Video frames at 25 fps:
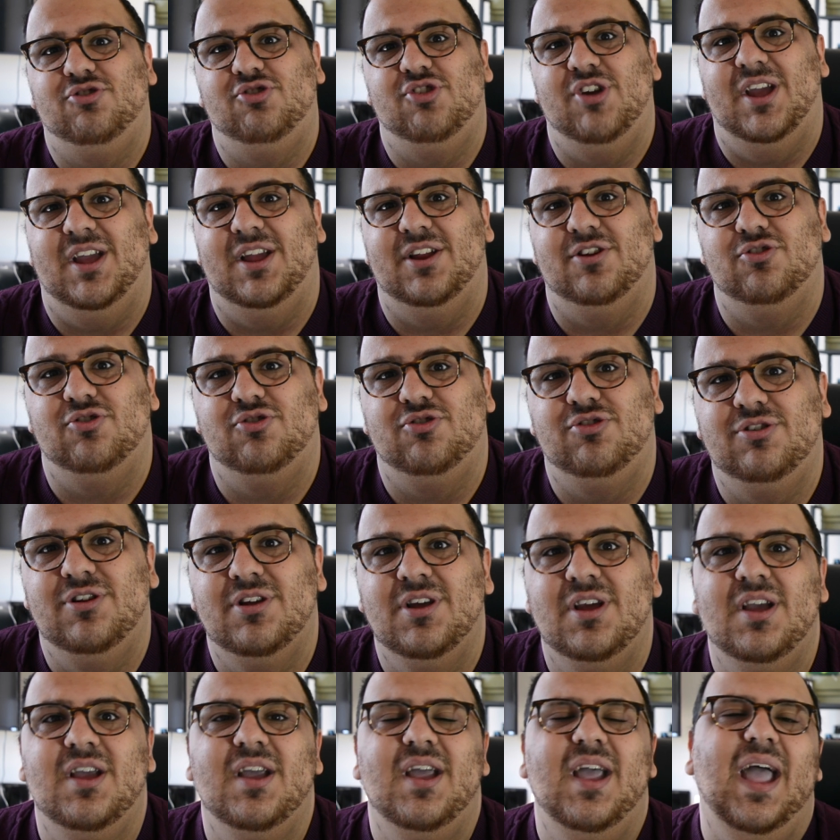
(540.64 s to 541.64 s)
changed.
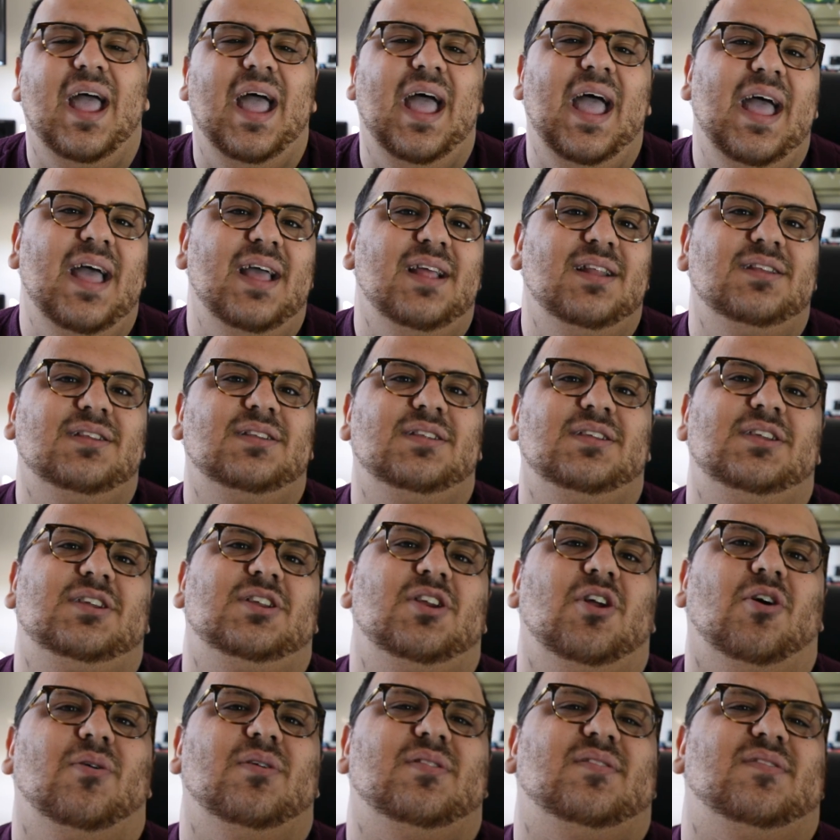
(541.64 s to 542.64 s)
And,
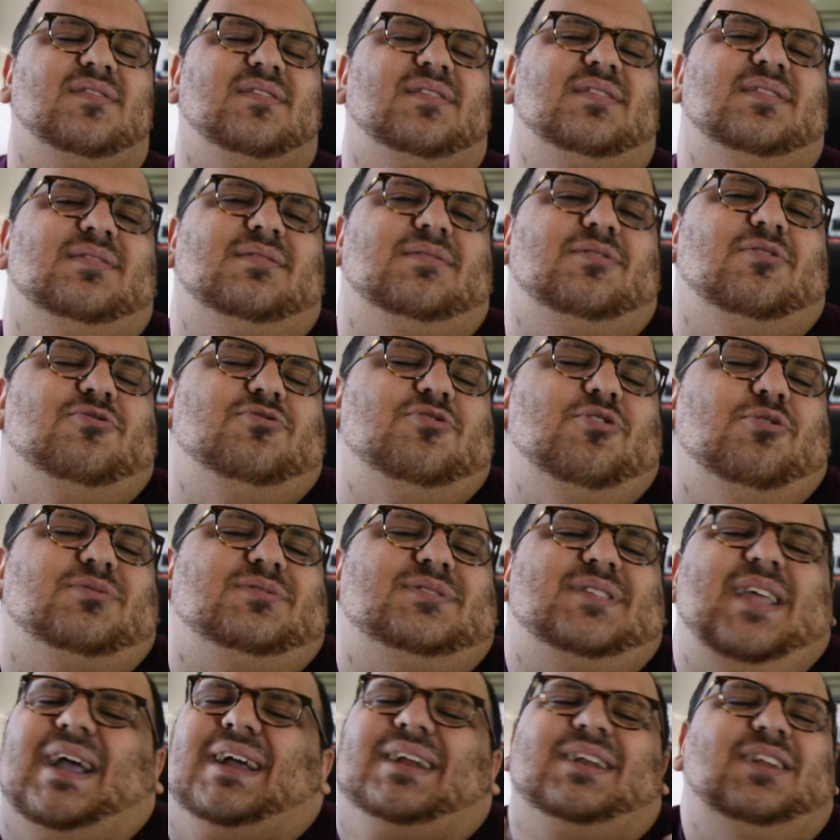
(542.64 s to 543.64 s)
there's no
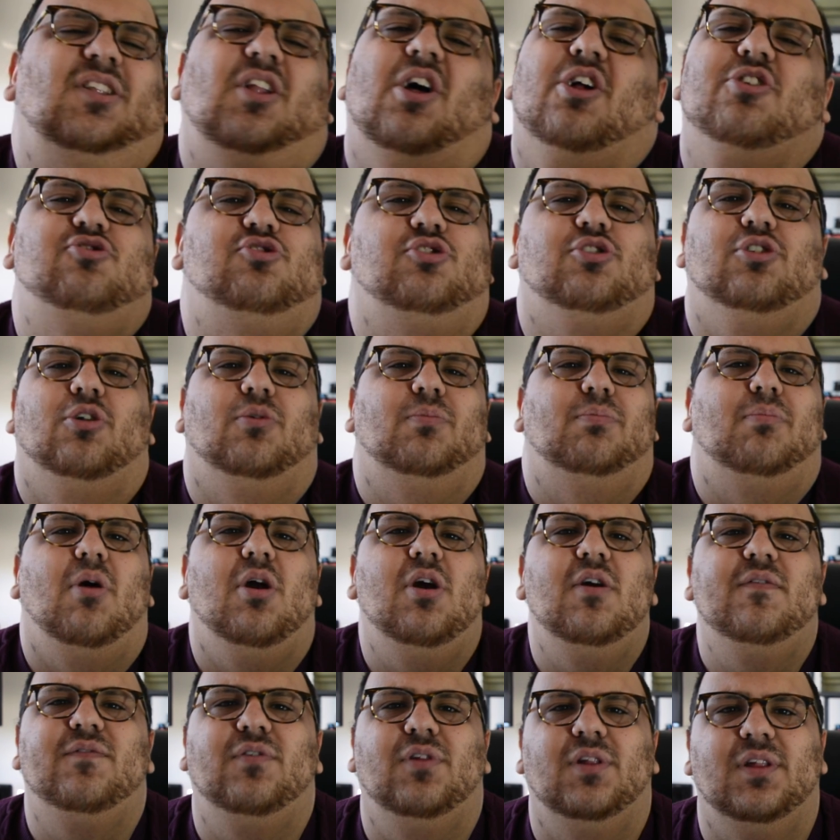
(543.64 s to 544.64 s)
technological
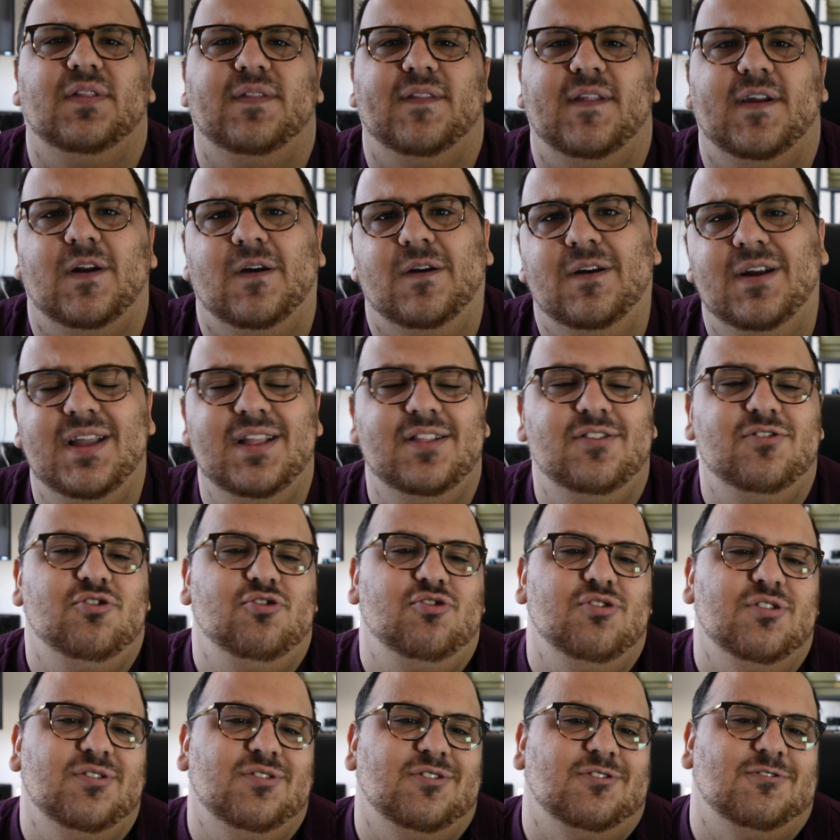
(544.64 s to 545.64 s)
marvel in there. It's
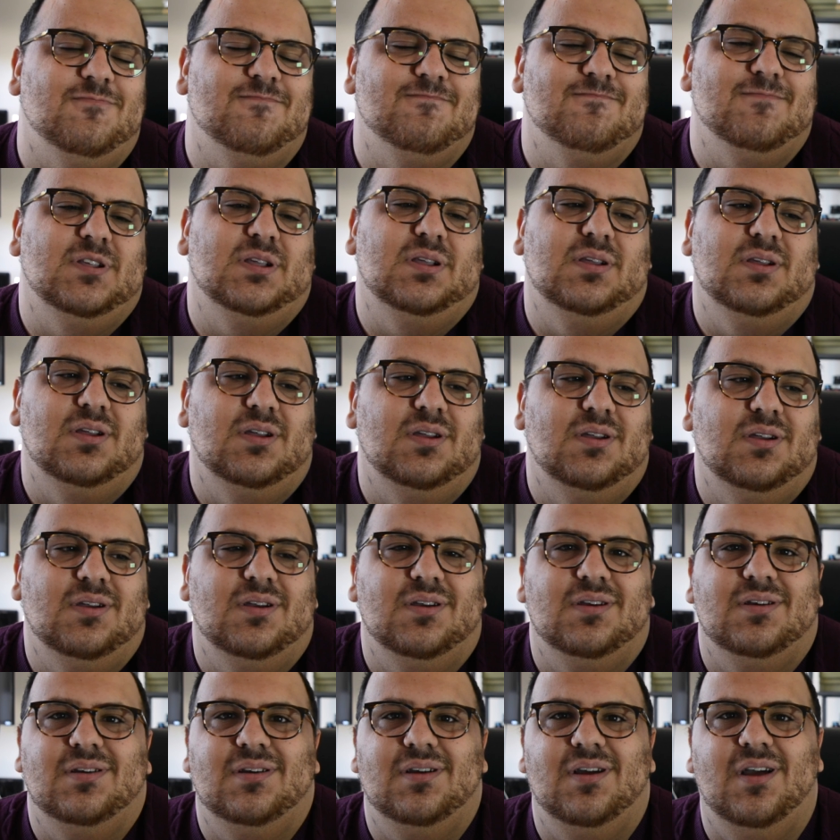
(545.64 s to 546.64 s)
just
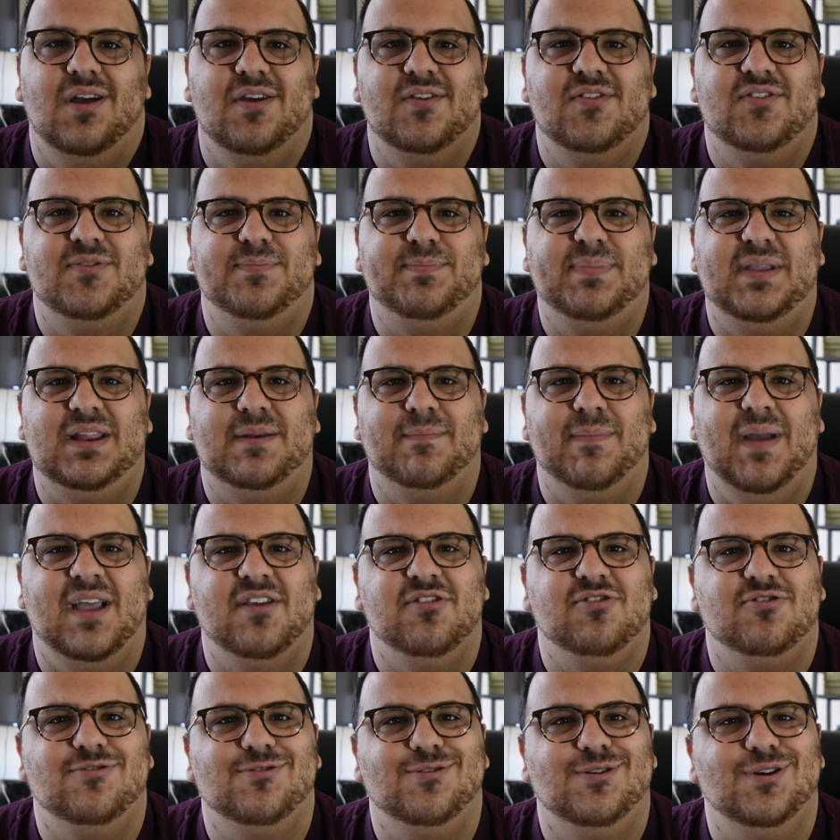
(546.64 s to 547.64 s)
a
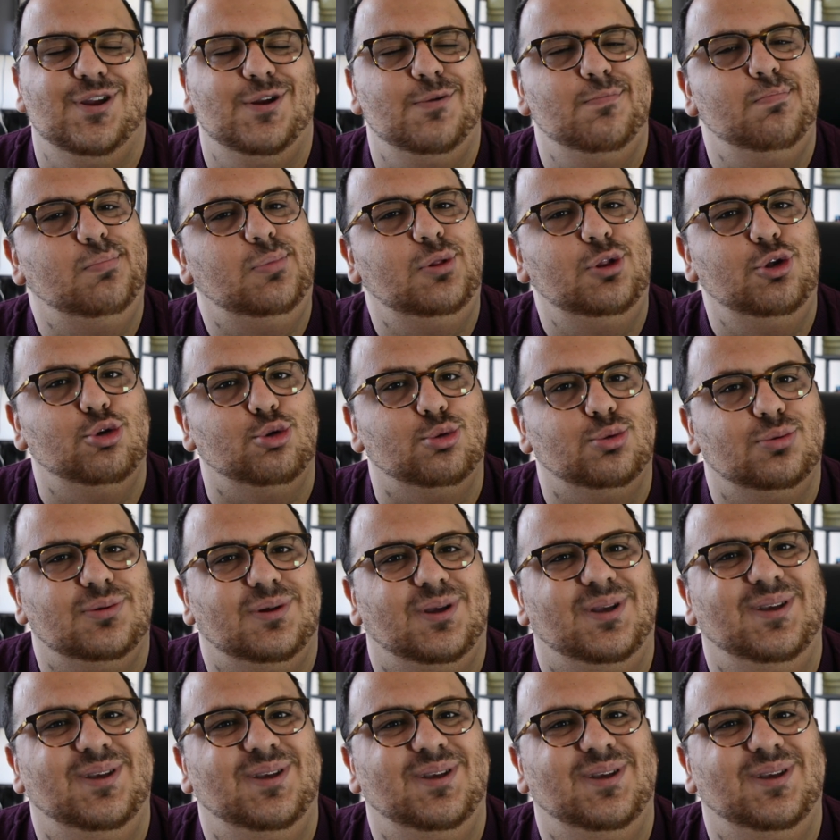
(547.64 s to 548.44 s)
Speedmaster in blue.